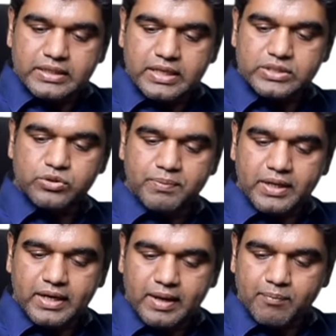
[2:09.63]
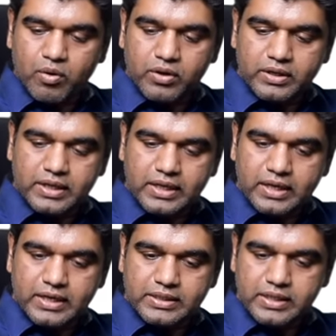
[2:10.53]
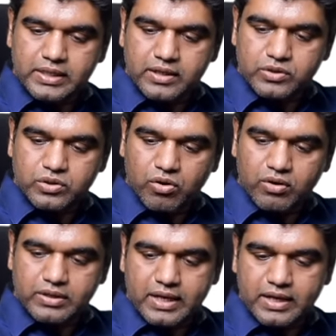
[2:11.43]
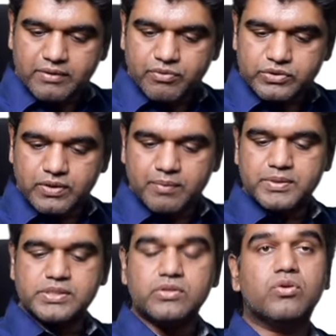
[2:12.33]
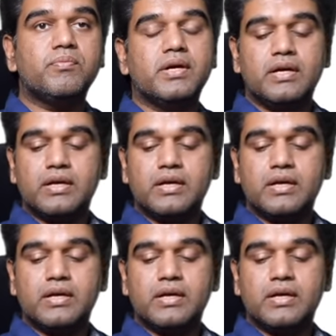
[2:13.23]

there should be a laboratory criteria to call it antiphospholipid syndrome.